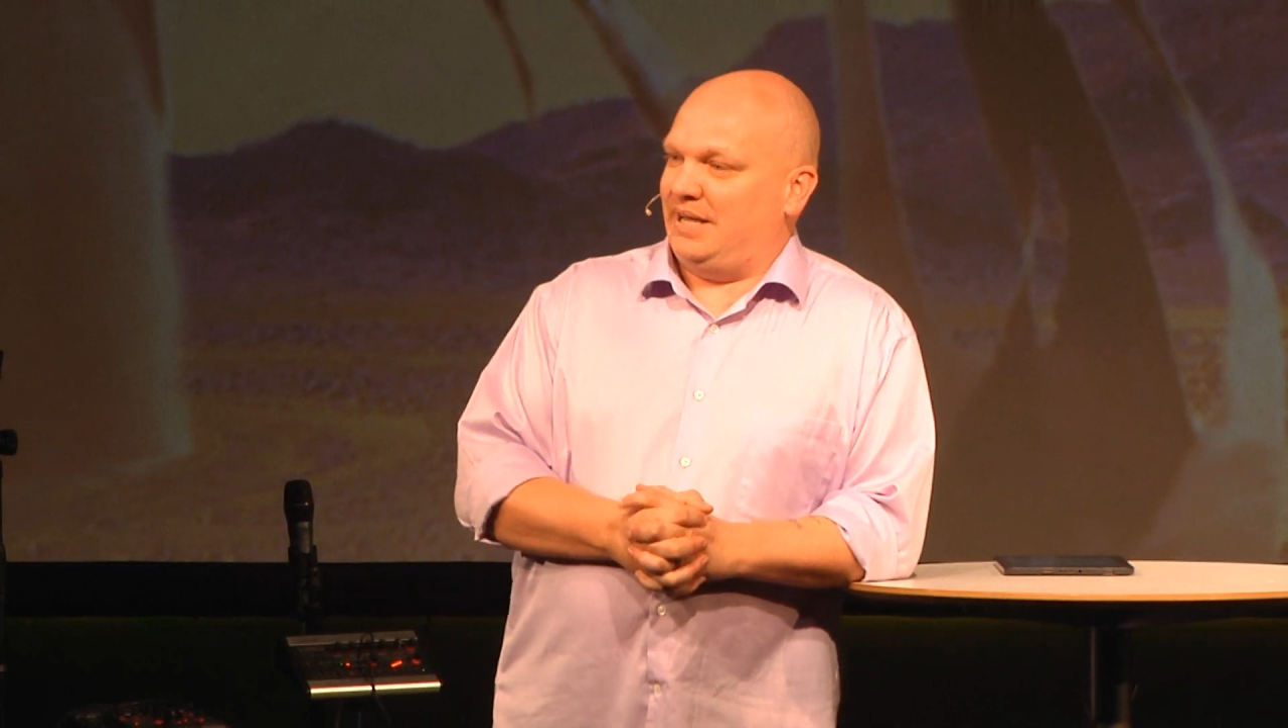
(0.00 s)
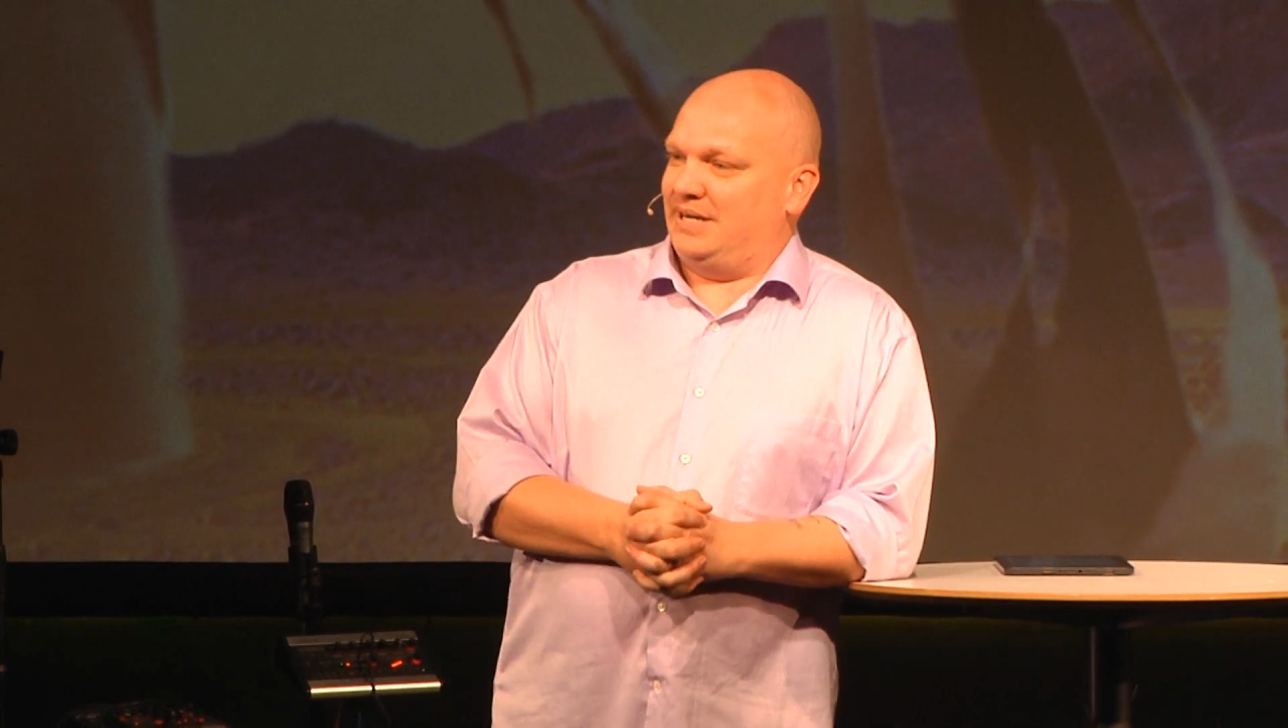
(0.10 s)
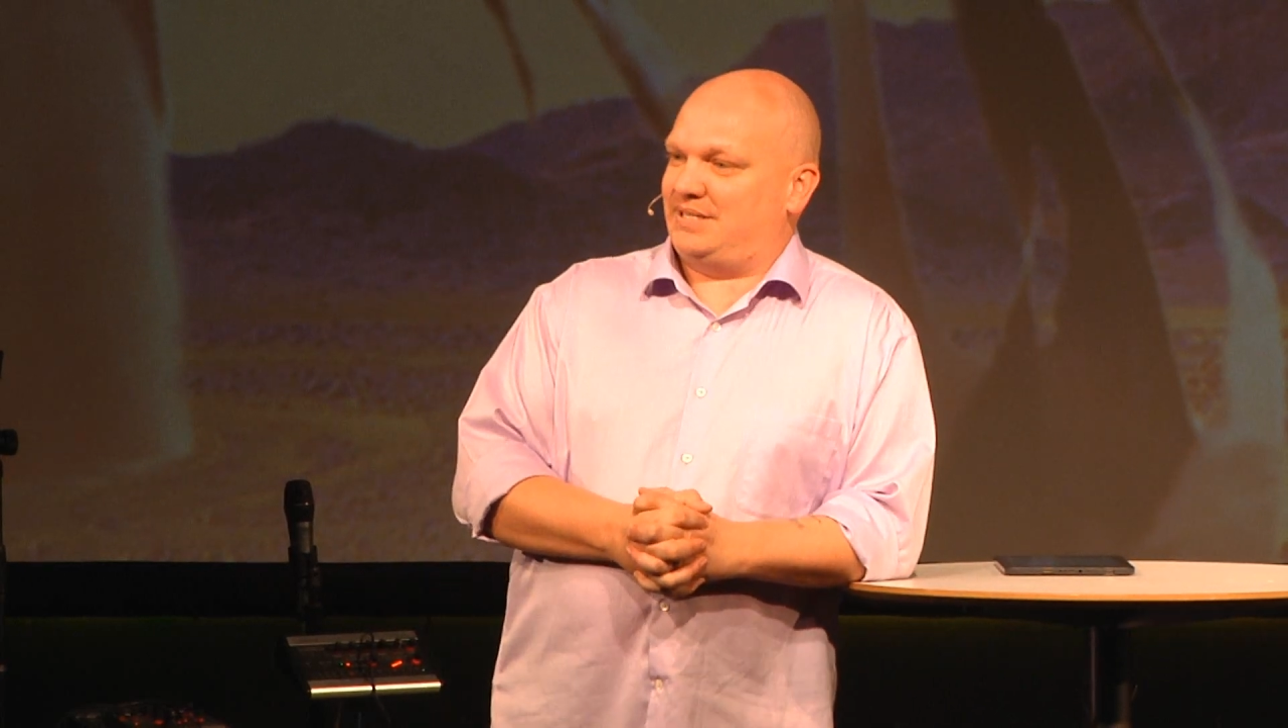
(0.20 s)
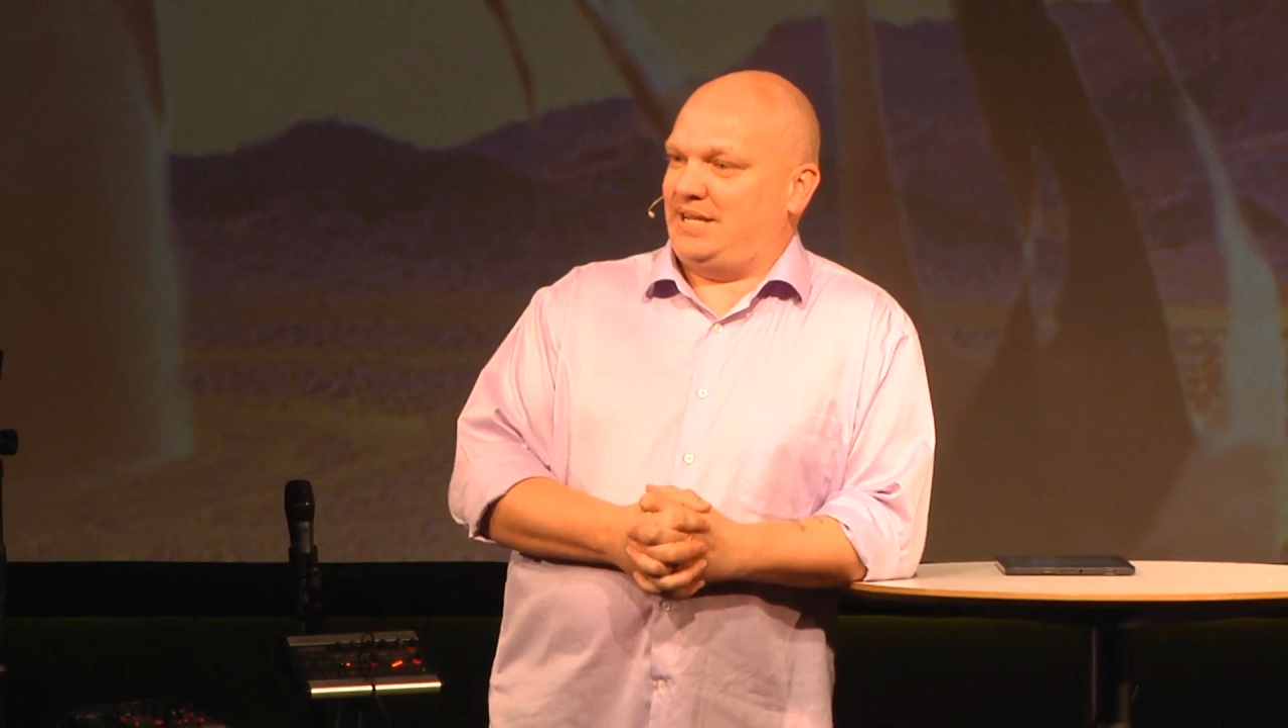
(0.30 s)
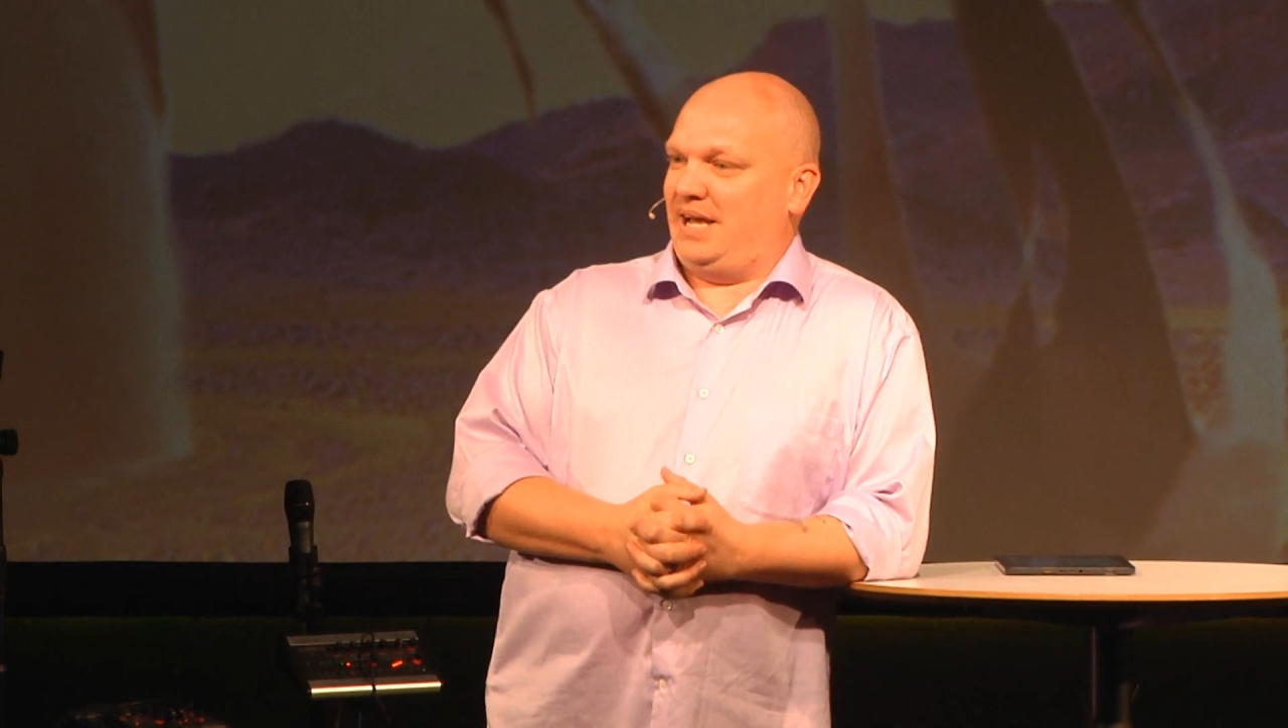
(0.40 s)

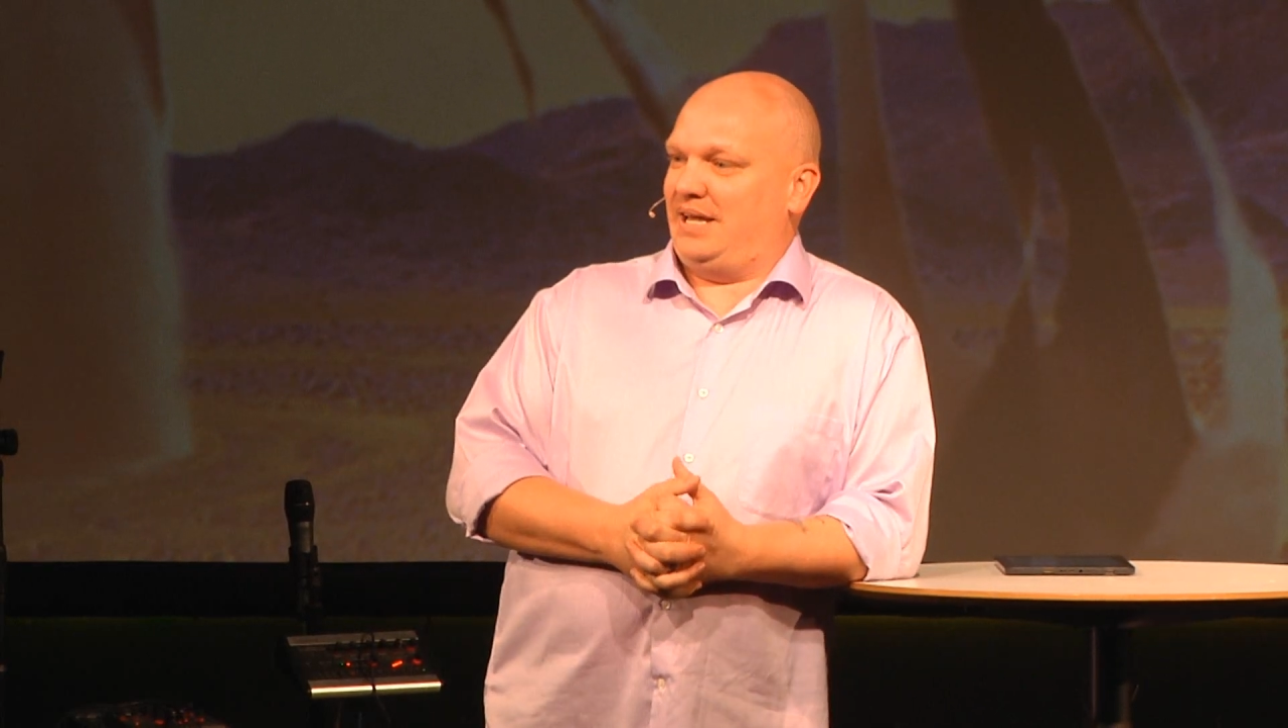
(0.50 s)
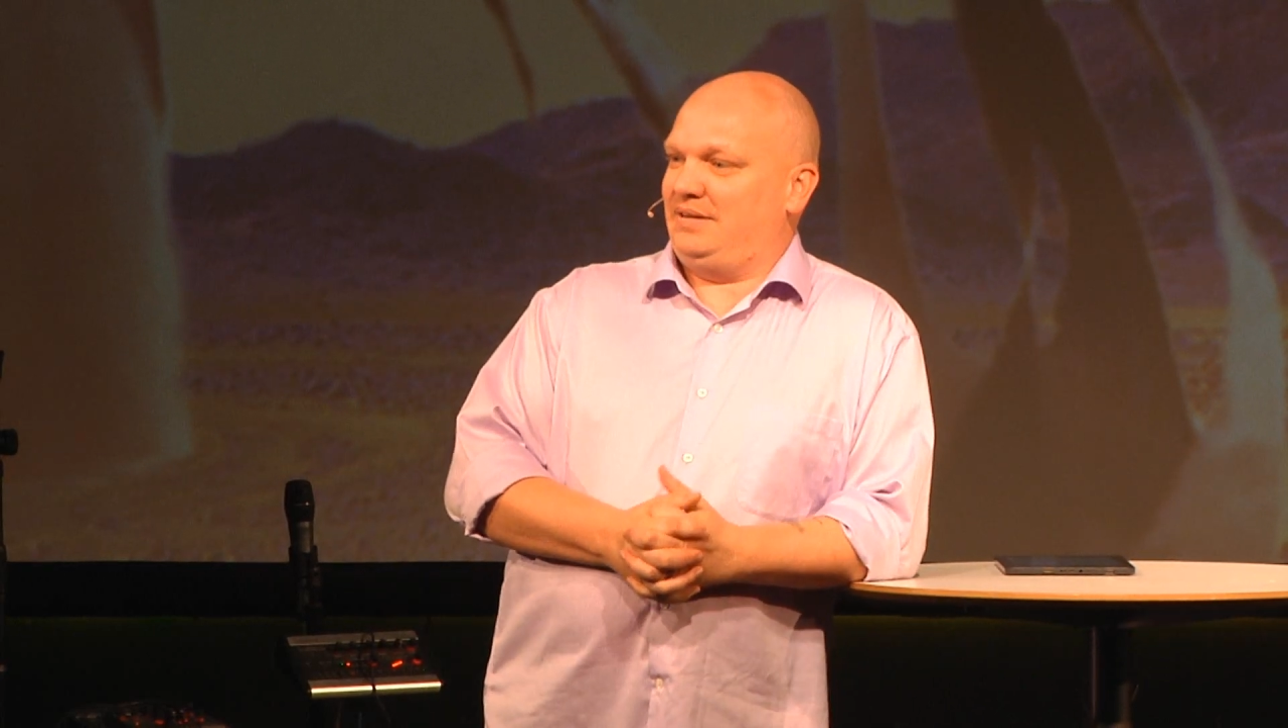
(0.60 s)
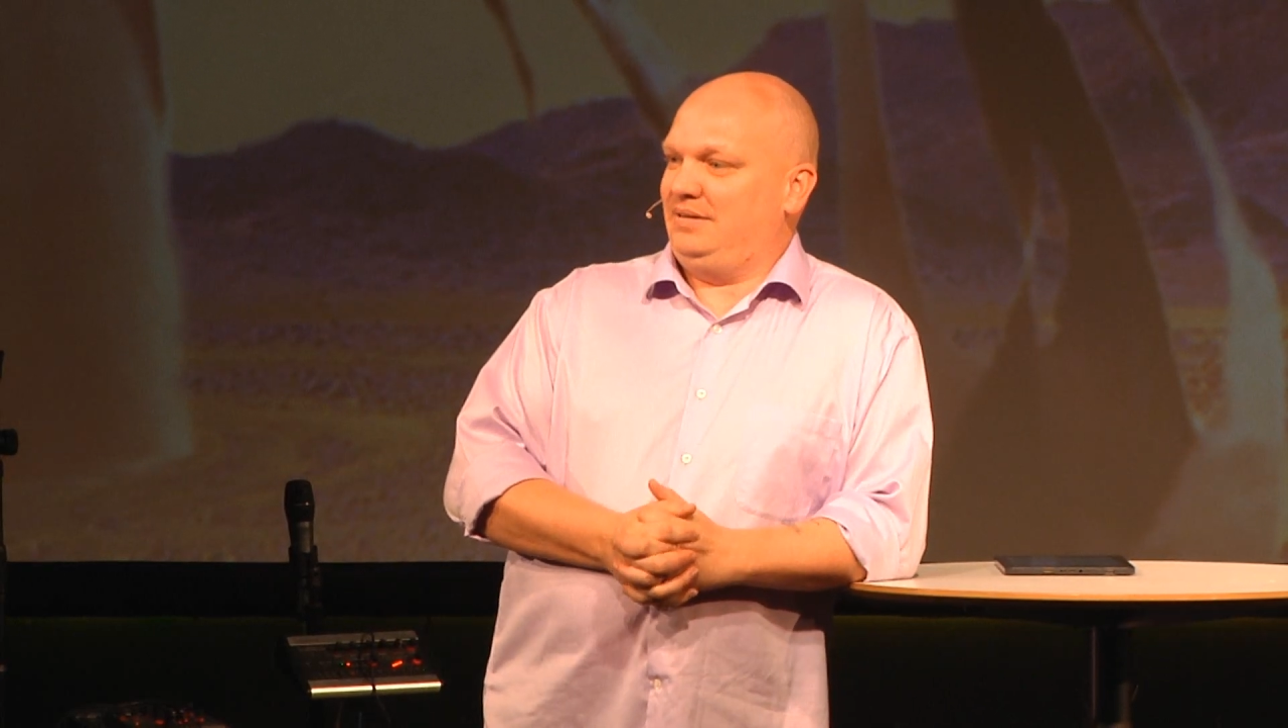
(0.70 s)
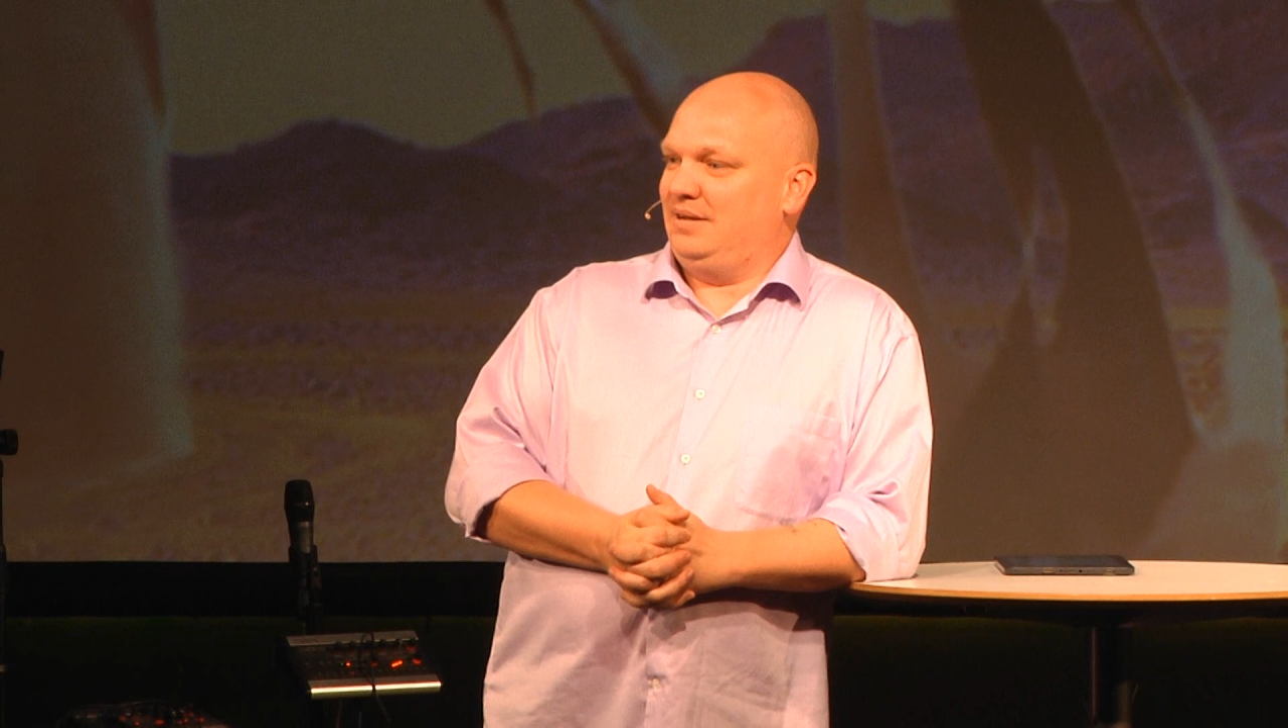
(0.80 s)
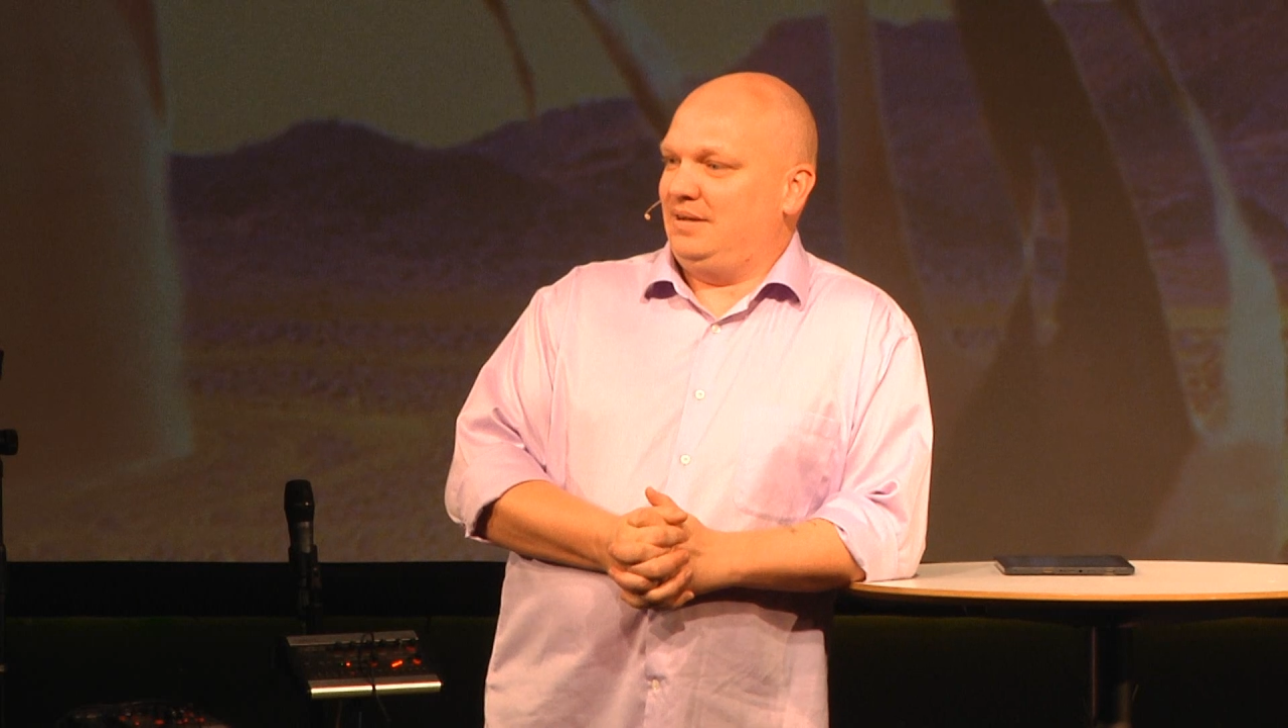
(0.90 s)
and
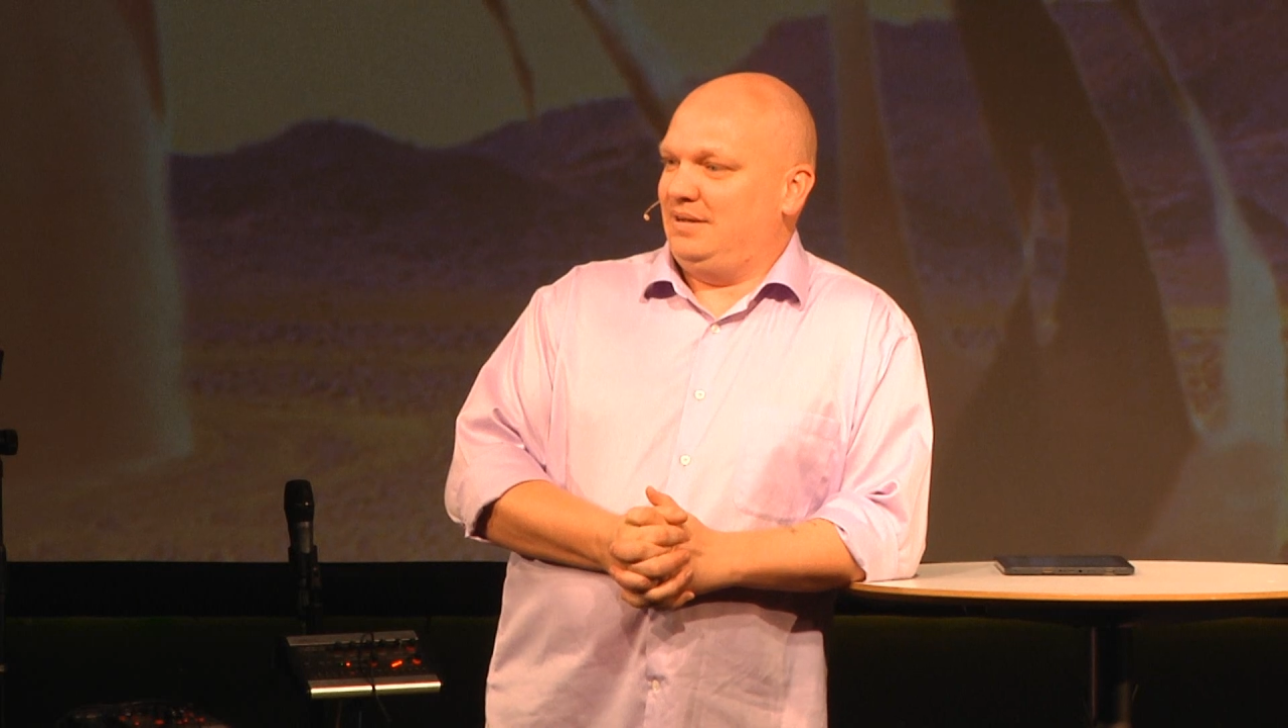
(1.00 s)
instead